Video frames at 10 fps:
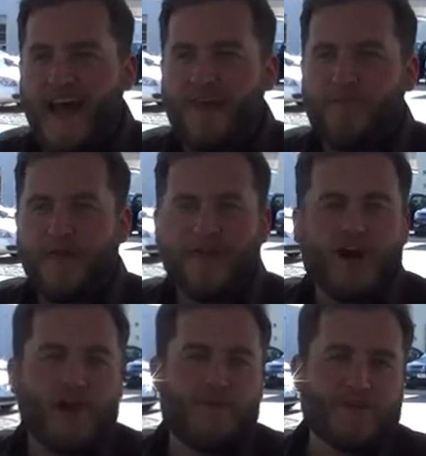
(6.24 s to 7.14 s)
I've been in the
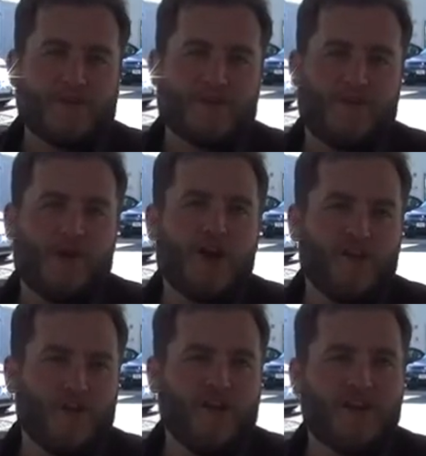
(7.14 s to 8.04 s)
car business for a
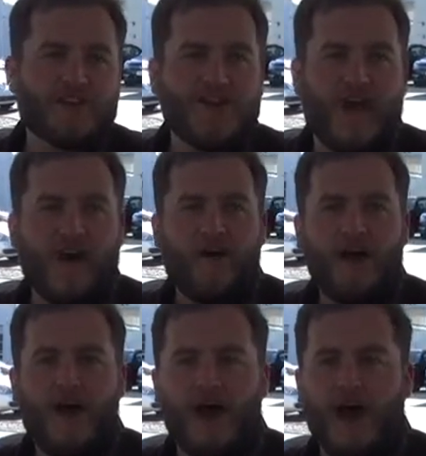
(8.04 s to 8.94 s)
number of years now,
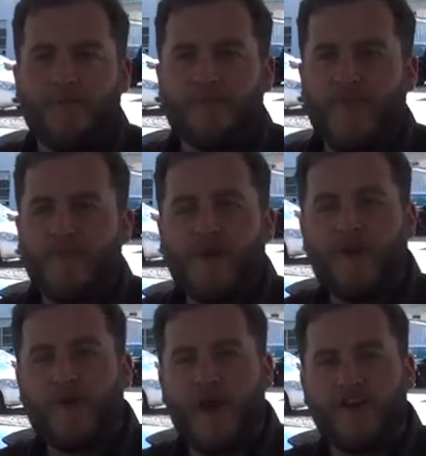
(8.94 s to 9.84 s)
made
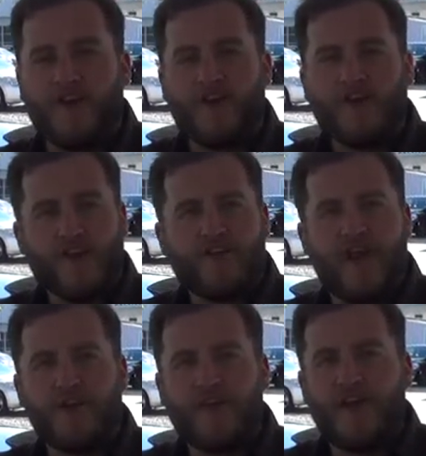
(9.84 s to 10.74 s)
my way to the Ehrlich
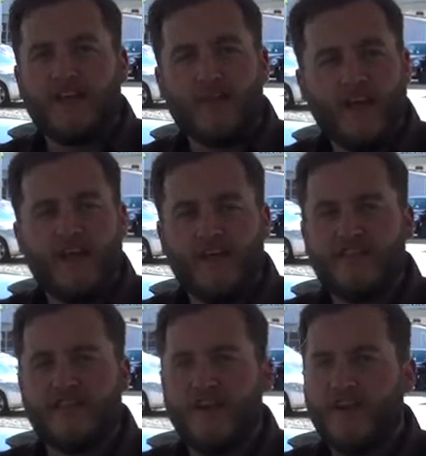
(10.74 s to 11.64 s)
family at the beginning of
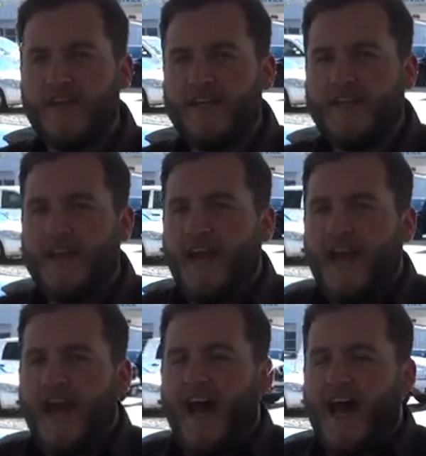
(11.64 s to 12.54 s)
this year.
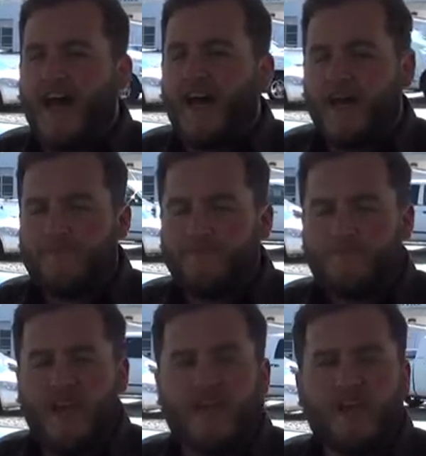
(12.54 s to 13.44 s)
I
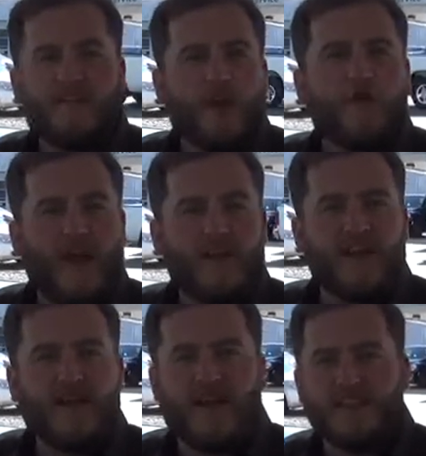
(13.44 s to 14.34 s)
did so
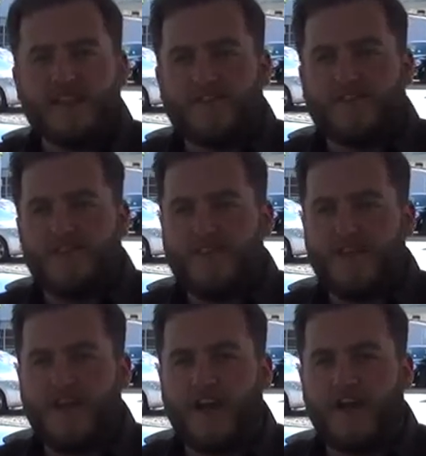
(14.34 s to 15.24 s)
mainly because of
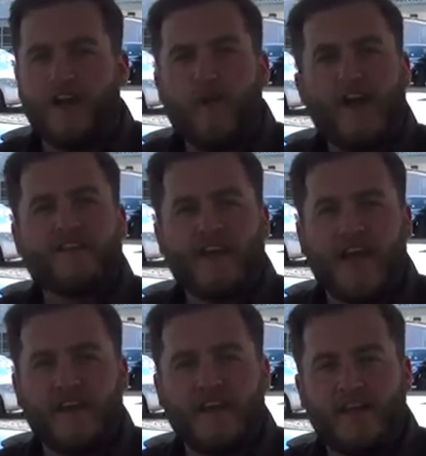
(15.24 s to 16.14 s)
their amazing
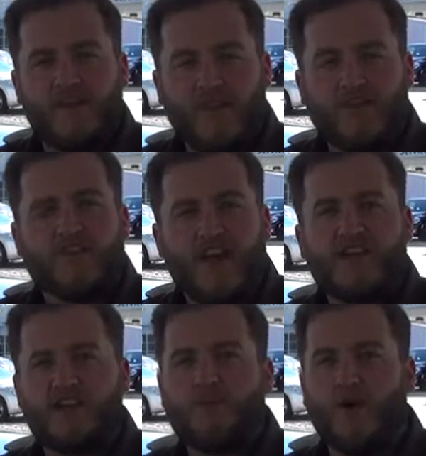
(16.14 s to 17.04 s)

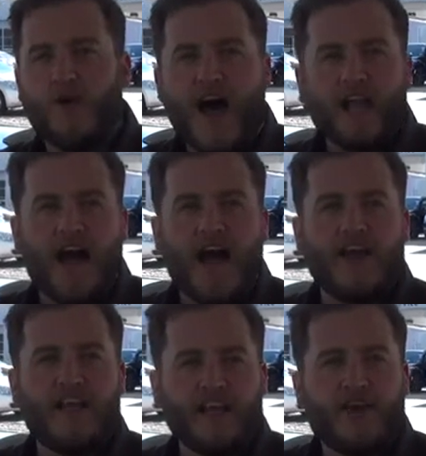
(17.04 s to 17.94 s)
reputation, both
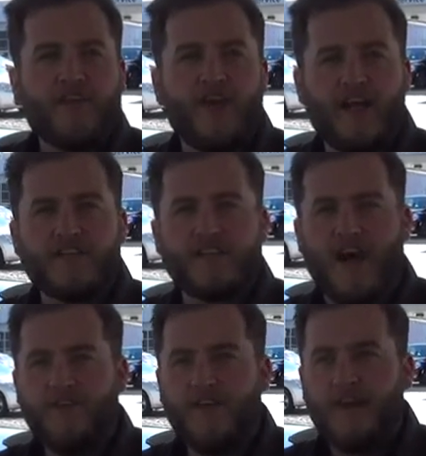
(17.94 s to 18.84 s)
online and in the community
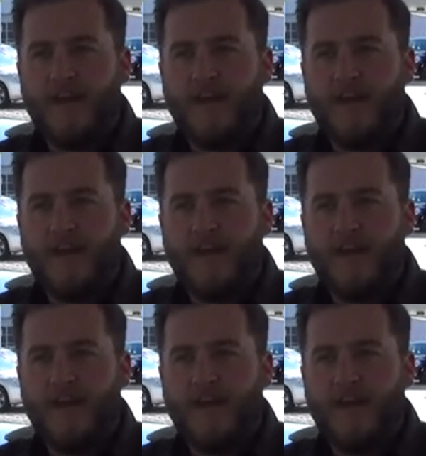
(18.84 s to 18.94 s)
itself.